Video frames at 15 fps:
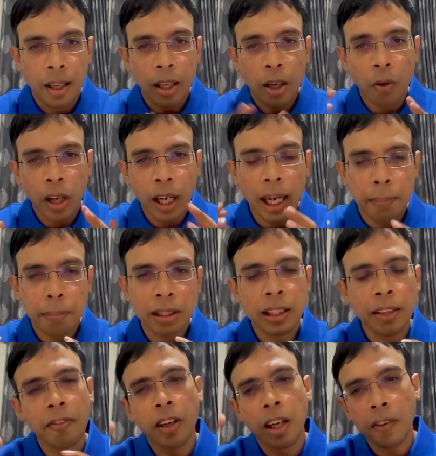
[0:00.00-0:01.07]
Now what happens
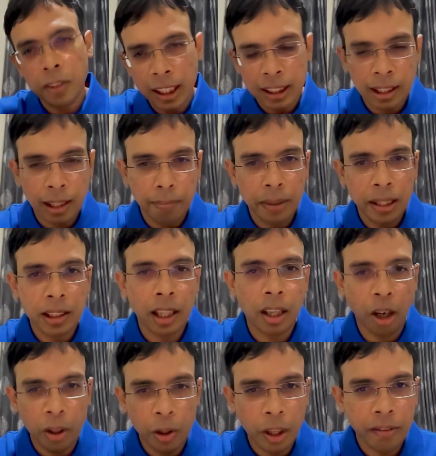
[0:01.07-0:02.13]
if one of these companies are
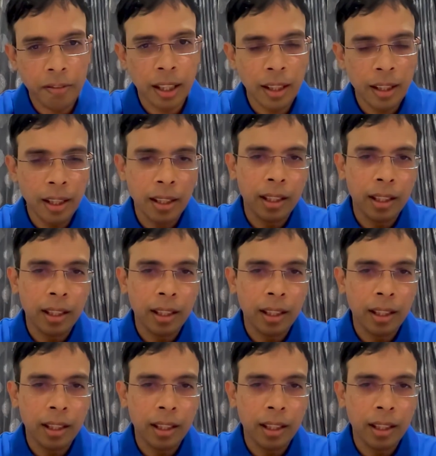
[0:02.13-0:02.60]
not doing well?